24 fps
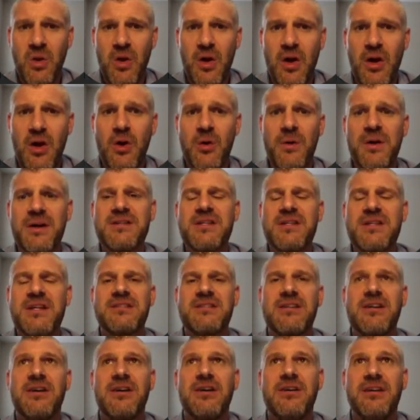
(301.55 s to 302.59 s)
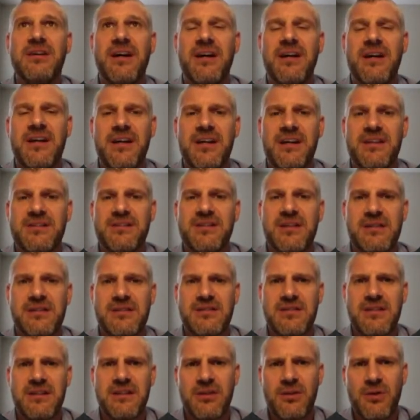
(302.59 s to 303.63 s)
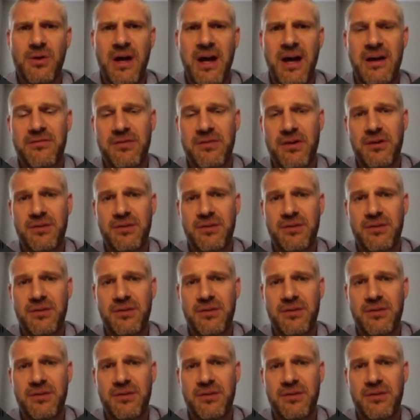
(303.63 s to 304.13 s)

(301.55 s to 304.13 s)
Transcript: Oh, it's called Does Zillow Have All